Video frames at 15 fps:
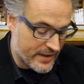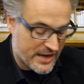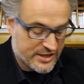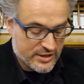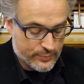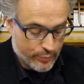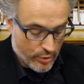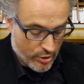
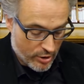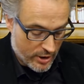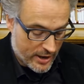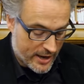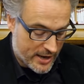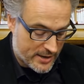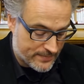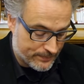Nutty
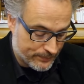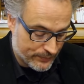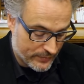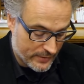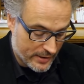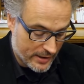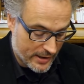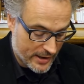Burley,
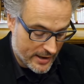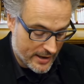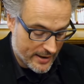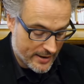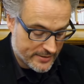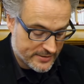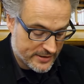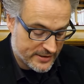
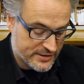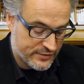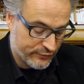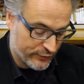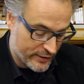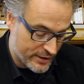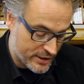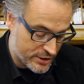and it's
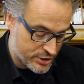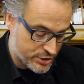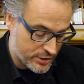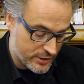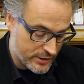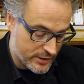finished